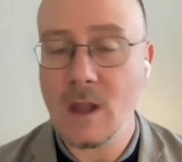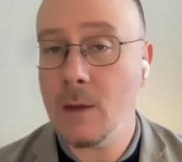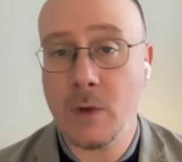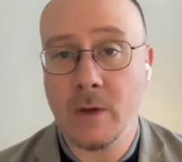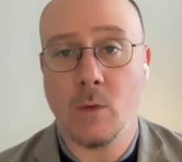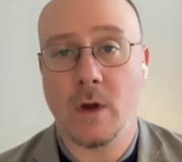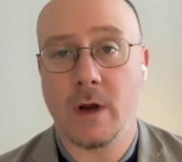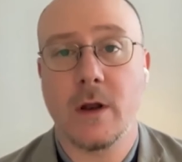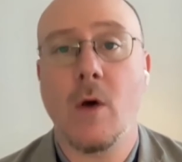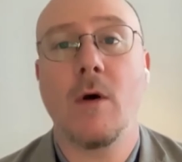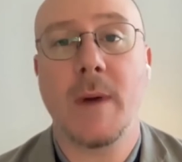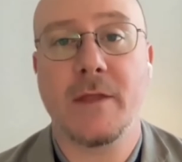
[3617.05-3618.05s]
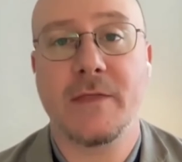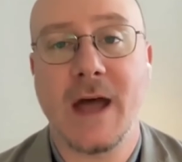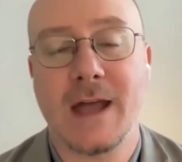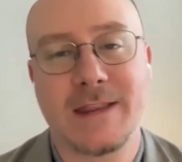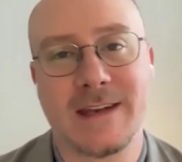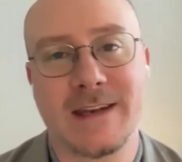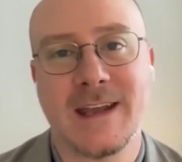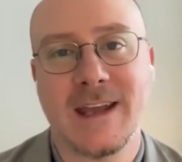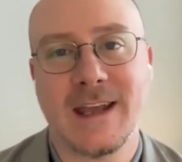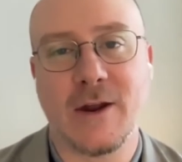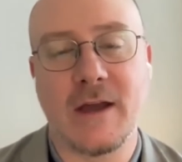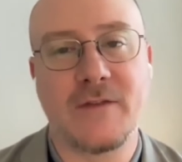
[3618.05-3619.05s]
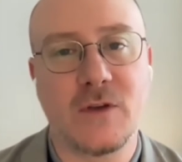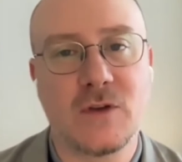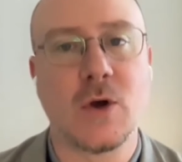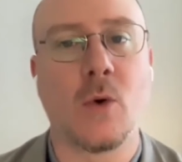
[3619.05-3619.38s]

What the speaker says: and we want to know about that, then, if you